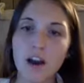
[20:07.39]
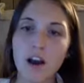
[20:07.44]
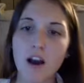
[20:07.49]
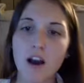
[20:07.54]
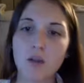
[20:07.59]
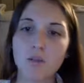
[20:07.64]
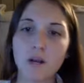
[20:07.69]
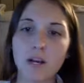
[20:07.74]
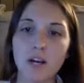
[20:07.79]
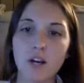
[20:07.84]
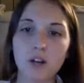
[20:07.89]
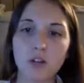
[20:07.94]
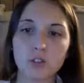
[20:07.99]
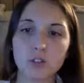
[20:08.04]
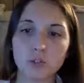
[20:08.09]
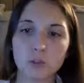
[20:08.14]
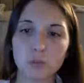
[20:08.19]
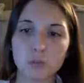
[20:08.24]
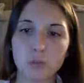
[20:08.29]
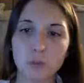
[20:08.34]
I
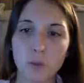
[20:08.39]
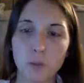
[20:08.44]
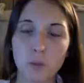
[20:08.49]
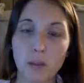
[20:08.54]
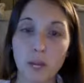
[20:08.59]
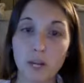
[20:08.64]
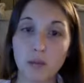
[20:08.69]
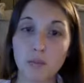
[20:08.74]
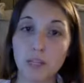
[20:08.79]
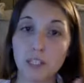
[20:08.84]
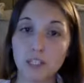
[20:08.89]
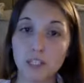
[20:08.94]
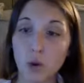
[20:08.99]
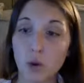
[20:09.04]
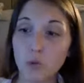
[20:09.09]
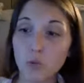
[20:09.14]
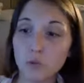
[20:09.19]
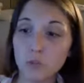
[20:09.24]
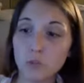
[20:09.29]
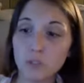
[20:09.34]
also prepared my
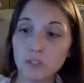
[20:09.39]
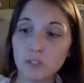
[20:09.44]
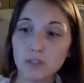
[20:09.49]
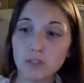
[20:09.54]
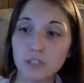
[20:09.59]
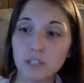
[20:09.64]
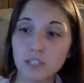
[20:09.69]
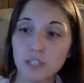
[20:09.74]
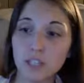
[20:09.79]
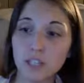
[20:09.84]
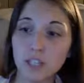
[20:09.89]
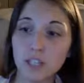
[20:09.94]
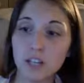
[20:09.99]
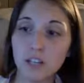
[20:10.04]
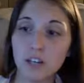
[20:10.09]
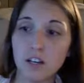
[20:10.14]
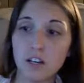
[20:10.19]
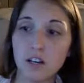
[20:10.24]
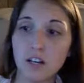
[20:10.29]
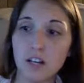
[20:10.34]
tofu differently.
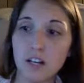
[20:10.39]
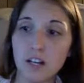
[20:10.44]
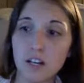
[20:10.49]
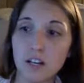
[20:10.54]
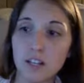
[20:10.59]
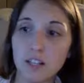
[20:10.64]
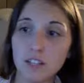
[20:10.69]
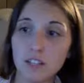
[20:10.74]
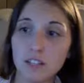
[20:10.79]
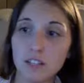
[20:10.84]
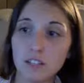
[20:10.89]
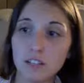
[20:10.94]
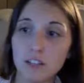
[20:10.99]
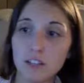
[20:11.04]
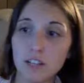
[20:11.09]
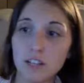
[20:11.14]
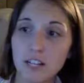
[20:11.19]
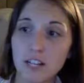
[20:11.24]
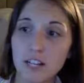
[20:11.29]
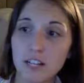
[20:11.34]

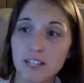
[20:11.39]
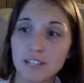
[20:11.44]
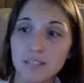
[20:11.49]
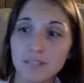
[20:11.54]
Sorry guys.